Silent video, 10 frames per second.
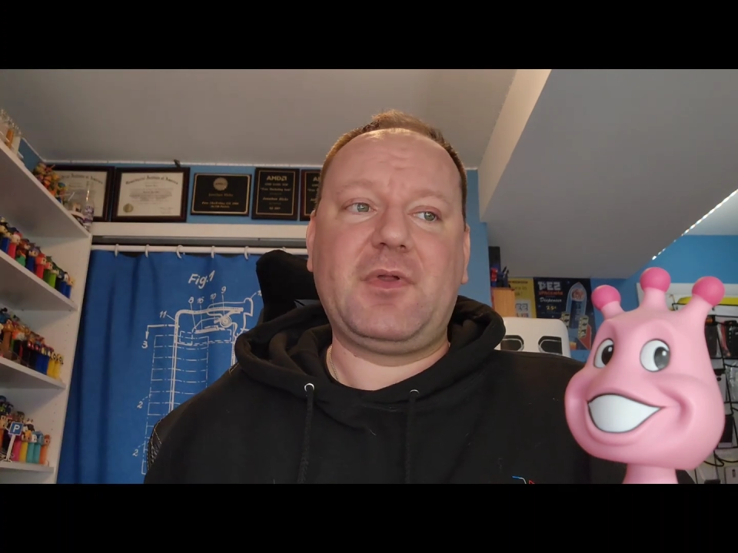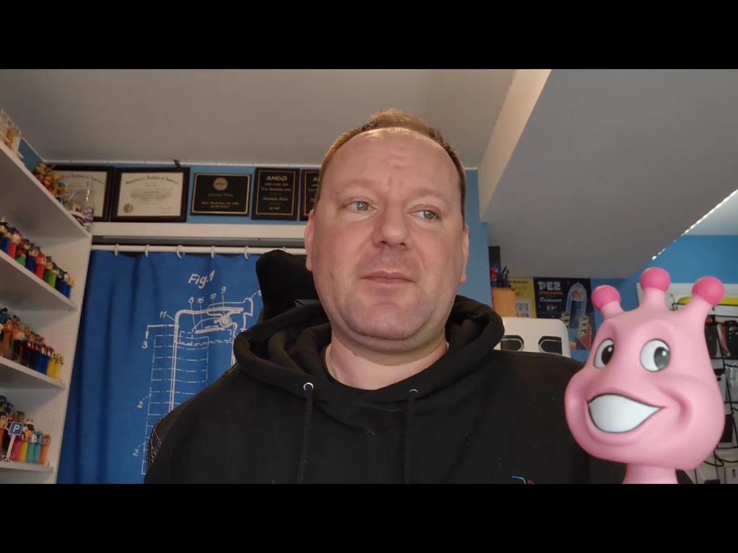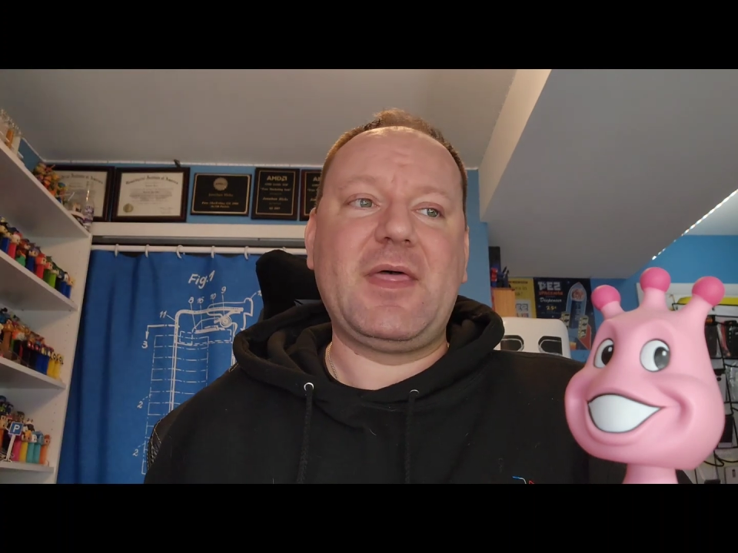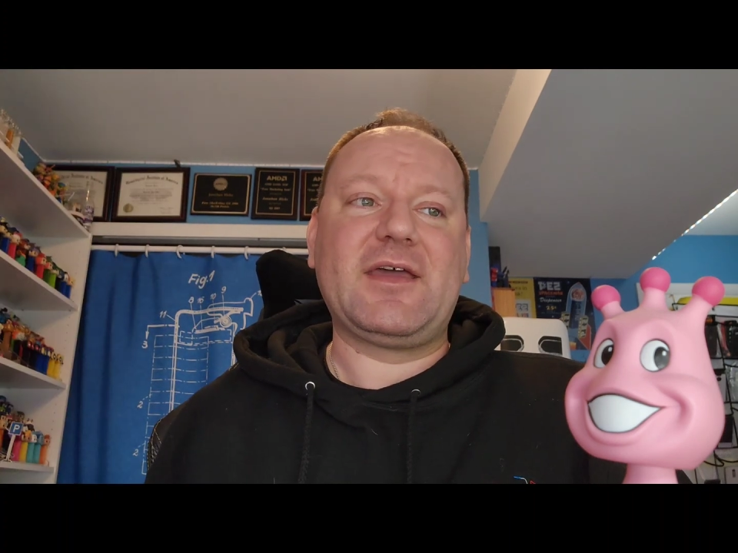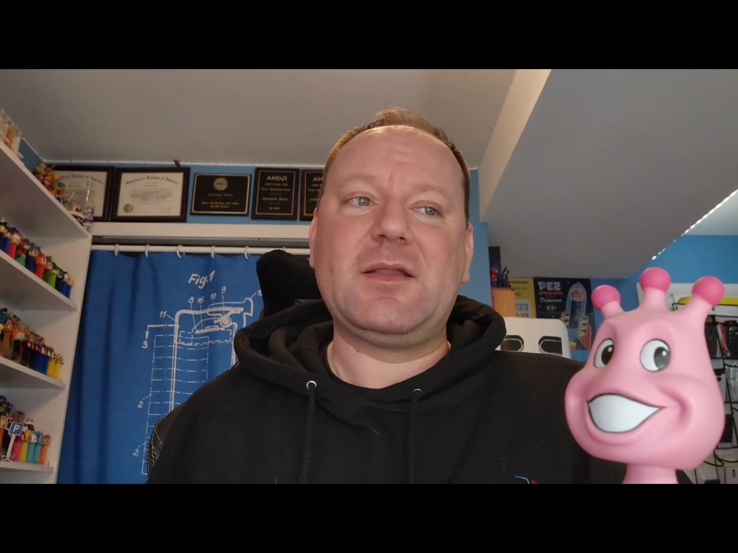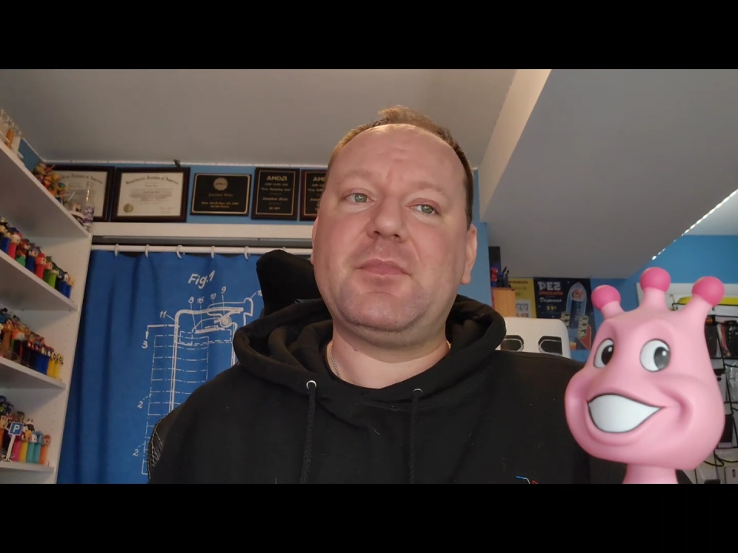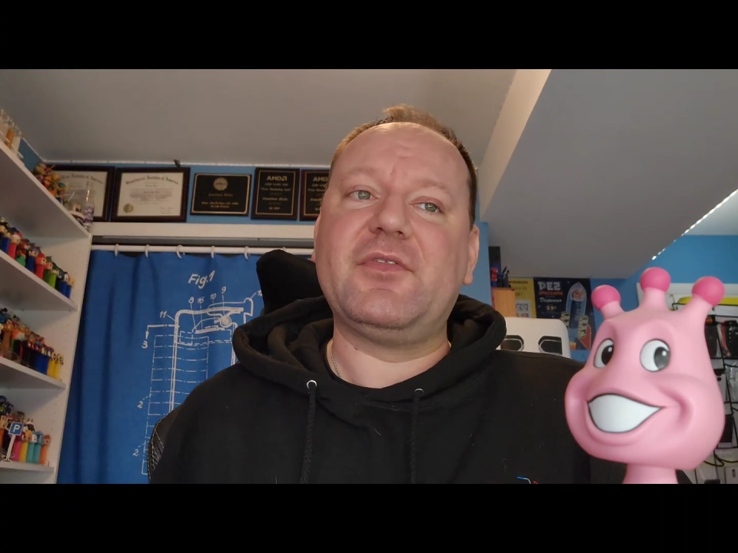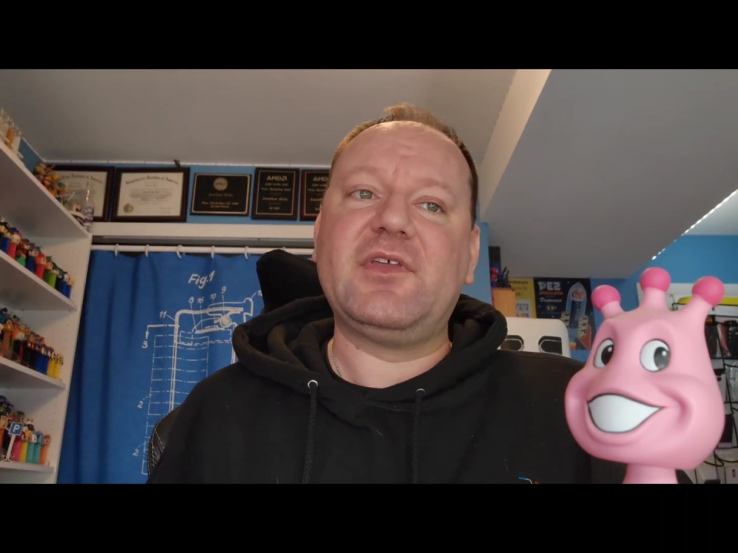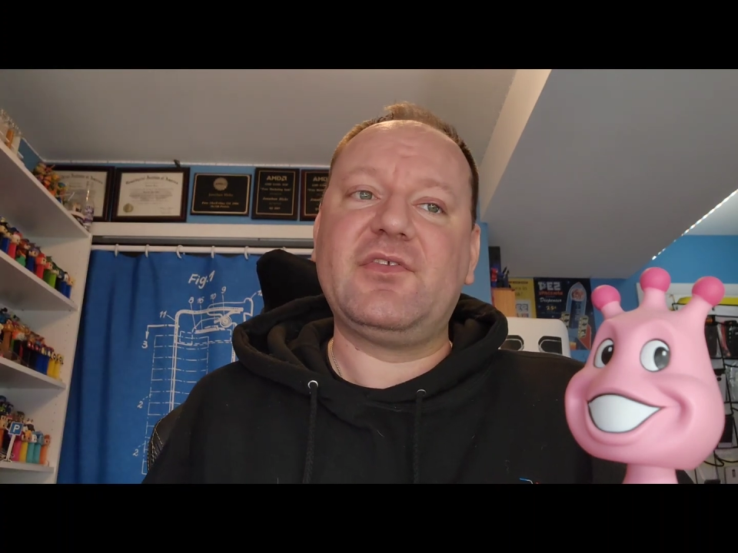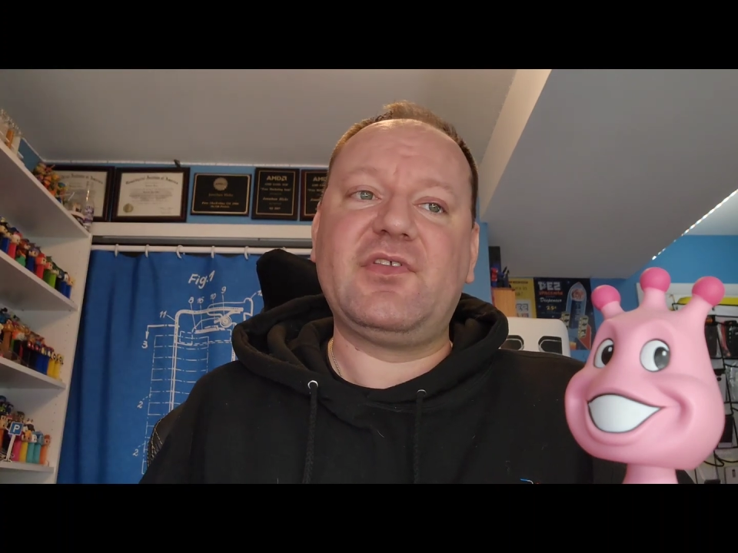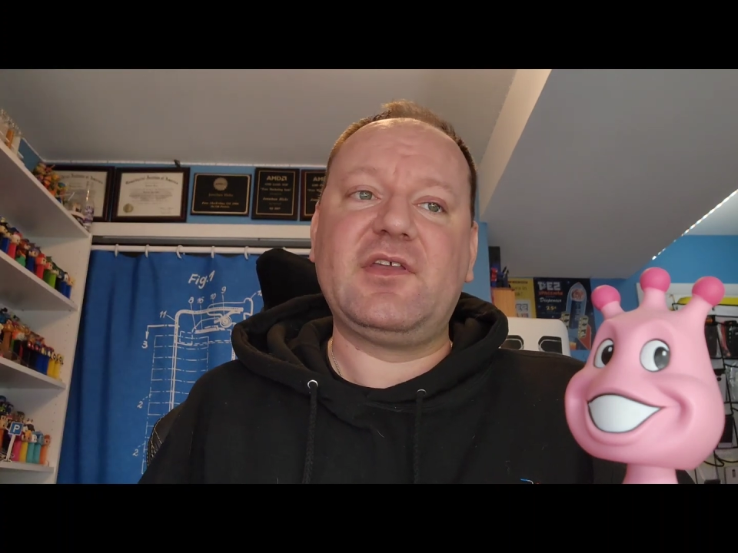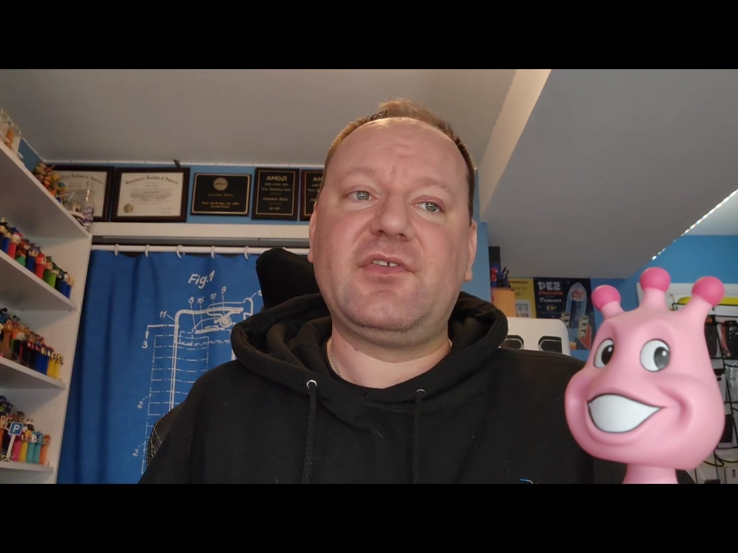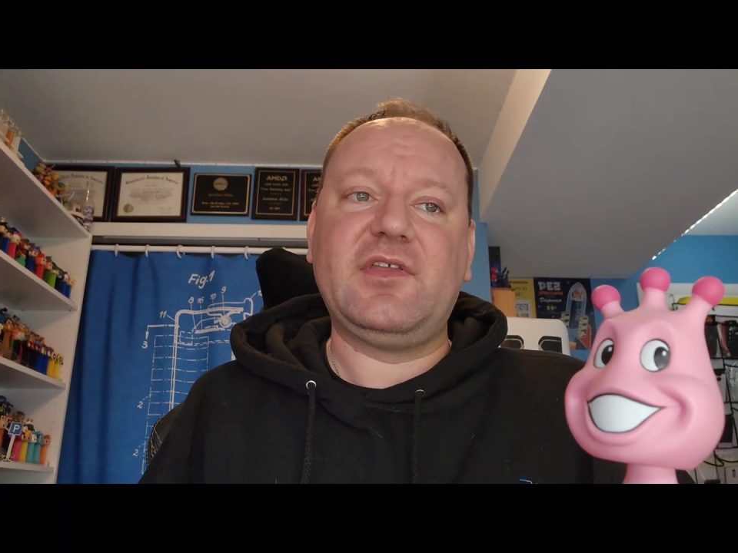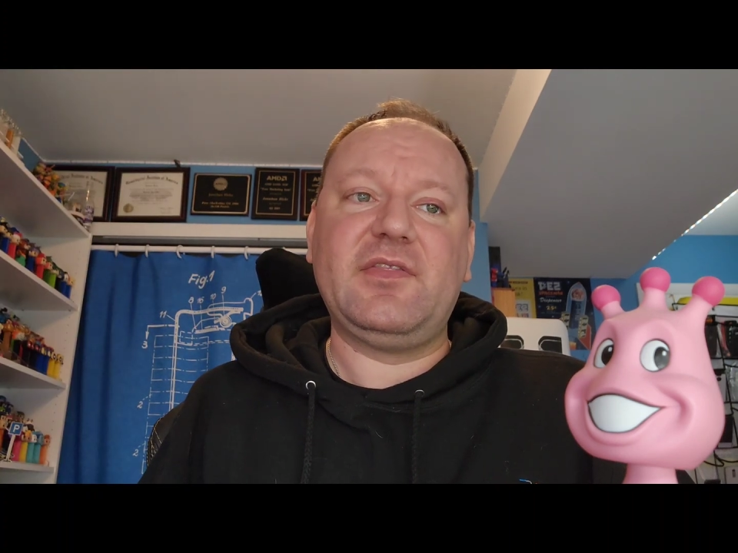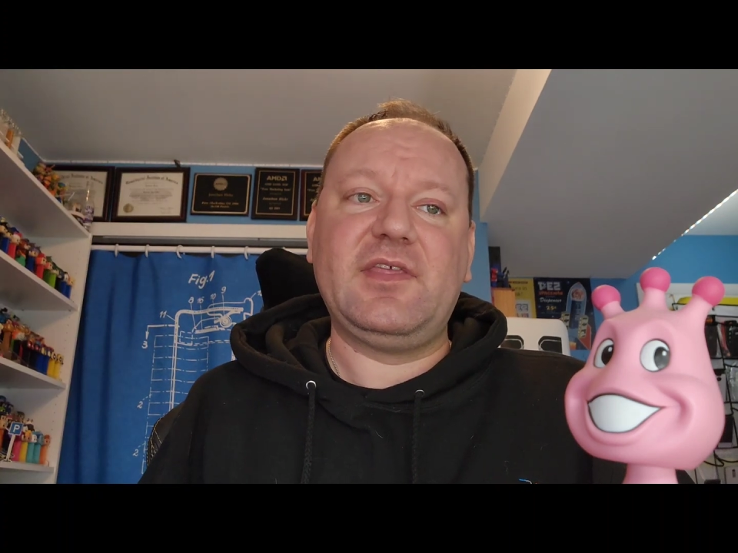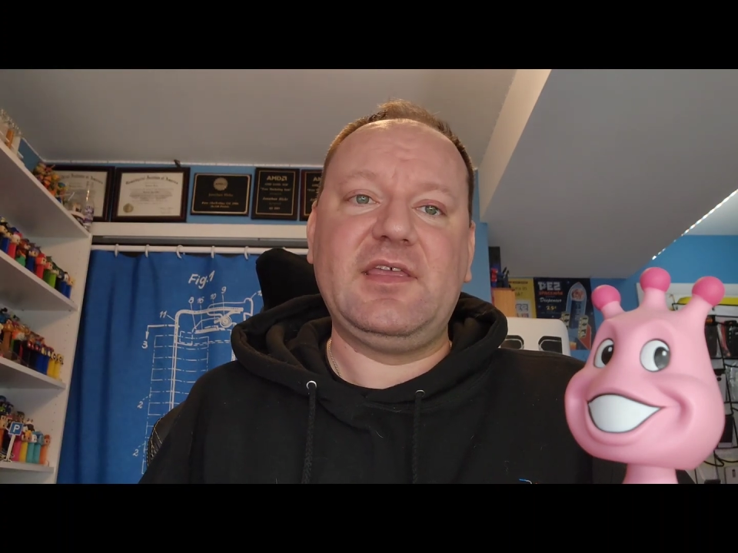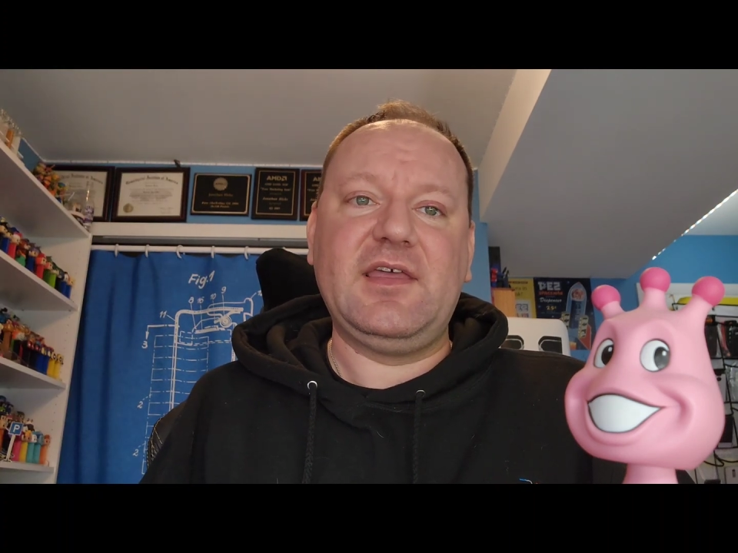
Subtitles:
but I'm not going to put these things in